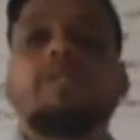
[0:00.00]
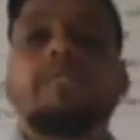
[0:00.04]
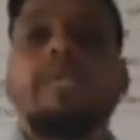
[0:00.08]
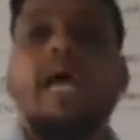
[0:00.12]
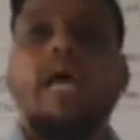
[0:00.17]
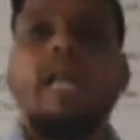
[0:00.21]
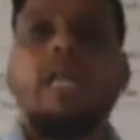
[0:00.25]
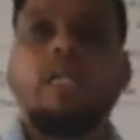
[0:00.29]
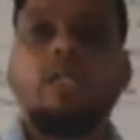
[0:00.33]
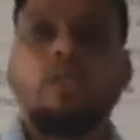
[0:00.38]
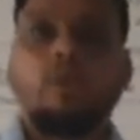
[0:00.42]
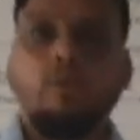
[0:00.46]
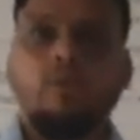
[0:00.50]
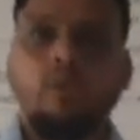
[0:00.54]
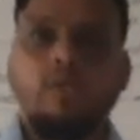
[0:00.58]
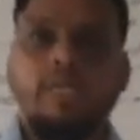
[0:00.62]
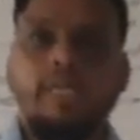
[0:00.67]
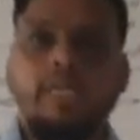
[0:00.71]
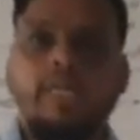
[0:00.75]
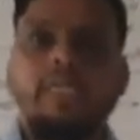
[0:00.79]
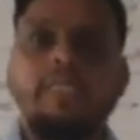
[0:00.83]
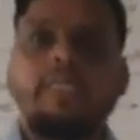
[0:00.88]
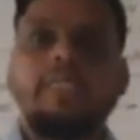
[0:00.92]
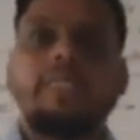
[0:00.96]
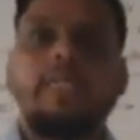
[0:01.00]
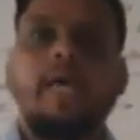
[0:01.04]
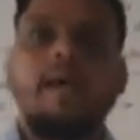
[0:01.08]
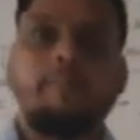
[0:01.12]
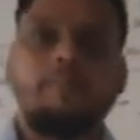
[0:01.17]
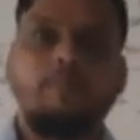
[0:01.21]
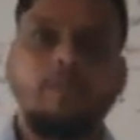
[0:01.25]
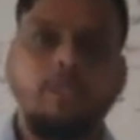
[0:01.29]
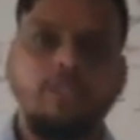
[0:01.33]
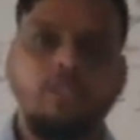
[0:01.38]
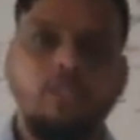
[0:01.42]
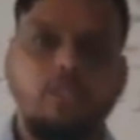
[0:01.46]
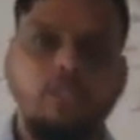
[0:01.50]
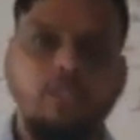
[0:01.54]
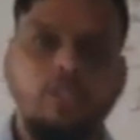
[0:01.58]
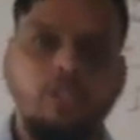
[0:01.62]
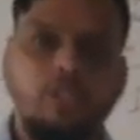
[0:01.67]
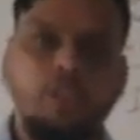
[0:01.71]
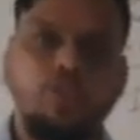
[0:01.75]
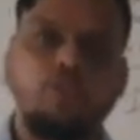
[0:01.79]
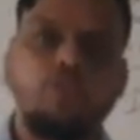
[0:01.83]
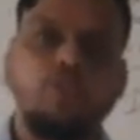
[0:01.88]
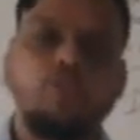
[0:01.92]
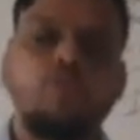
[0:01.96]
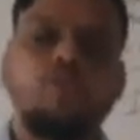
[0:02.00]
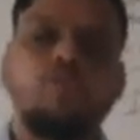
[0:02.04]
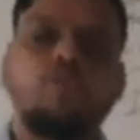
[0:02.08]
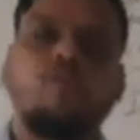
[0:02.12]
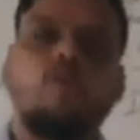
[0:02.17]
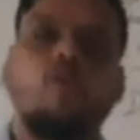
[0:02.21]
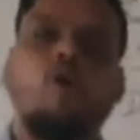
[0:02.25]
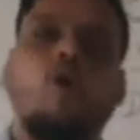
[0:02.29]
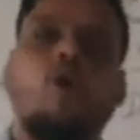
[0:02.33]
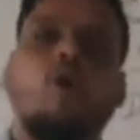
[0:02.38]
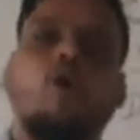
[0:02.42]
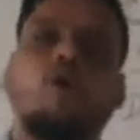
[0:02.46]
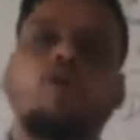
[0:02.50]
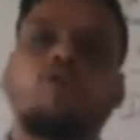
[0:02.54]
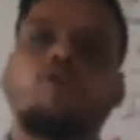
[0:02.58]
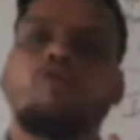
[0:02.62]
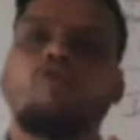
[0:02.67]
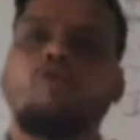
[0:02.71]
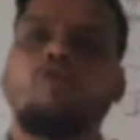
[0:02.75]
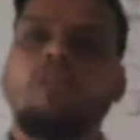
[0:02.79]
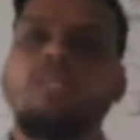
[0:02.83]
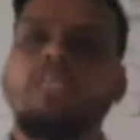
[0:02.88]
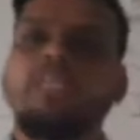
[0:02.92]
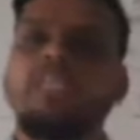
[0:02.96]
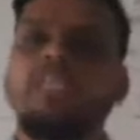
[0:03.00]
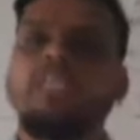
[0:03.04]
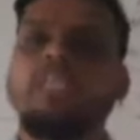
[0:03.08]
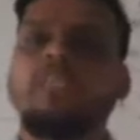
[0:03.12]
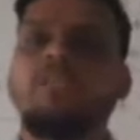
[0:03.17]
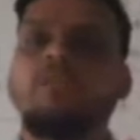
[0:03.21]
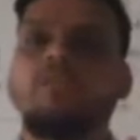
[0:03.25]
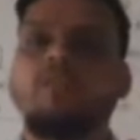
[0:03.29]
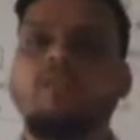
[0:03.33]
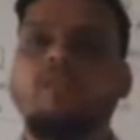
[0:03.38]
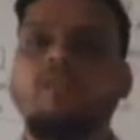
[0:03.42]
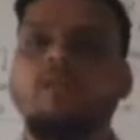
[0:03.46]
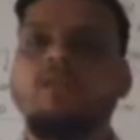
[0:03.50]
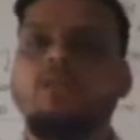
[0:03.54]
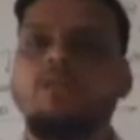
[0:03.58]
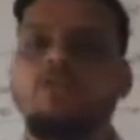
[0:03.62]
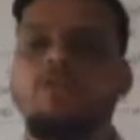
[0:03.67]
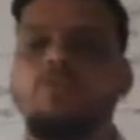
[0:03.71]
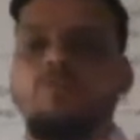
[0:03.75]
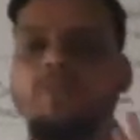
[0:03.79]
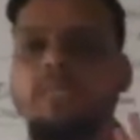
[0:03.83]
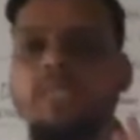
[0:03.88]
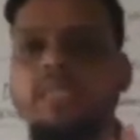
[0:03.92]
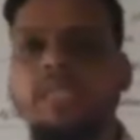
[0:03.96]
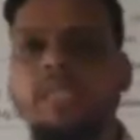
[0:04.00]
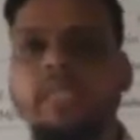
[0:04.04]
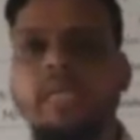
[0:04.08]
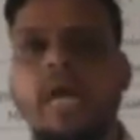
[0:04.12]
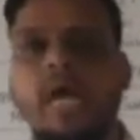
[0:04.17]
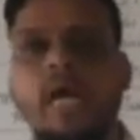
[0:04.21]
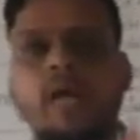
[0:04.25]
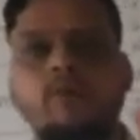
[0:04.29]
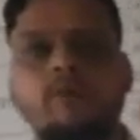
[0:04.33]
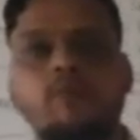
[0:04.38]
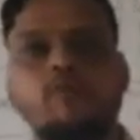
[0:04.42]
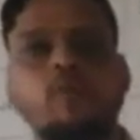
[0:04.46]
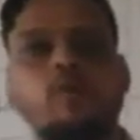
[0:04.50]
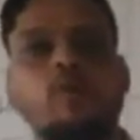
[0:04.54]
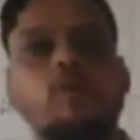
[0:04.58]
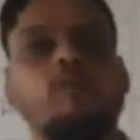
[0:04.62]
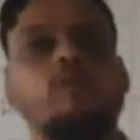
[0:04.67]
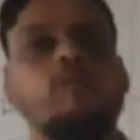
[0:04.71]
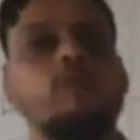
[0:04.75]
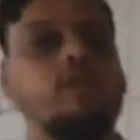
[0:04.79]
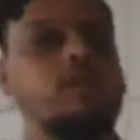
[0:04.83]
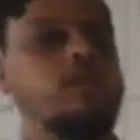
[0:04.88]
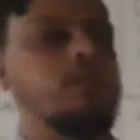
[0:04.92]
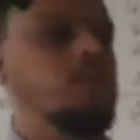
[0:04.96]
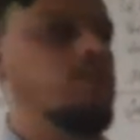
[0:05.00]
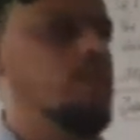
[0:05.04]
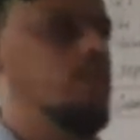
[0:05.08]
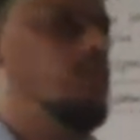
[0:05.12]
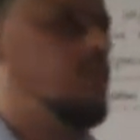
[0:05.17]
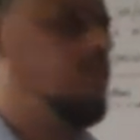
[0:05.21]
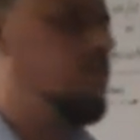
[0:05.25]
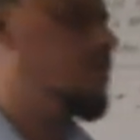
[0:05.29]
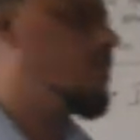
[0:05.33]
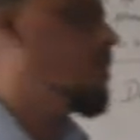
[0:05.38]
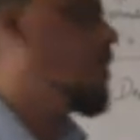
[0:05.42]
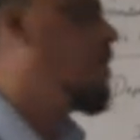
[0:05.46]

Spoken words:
calculate depreciation for 3 years. Be careful with this.